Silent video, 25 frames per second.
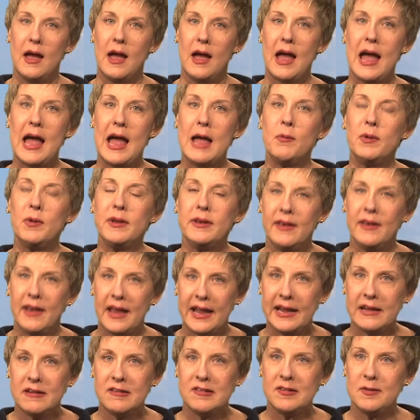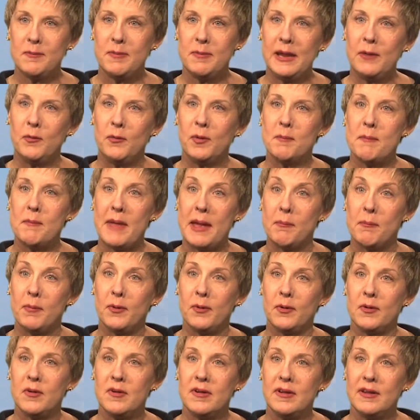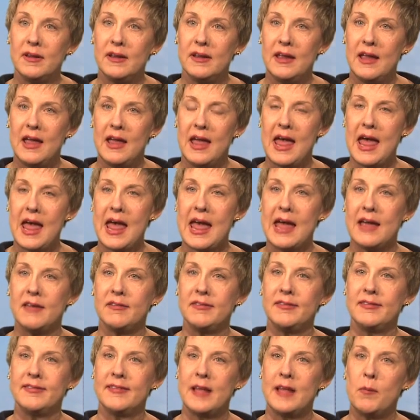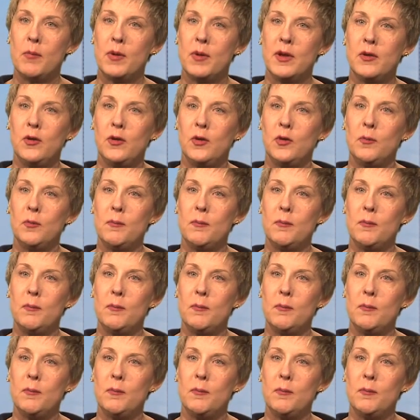I would like to be remembered as someone who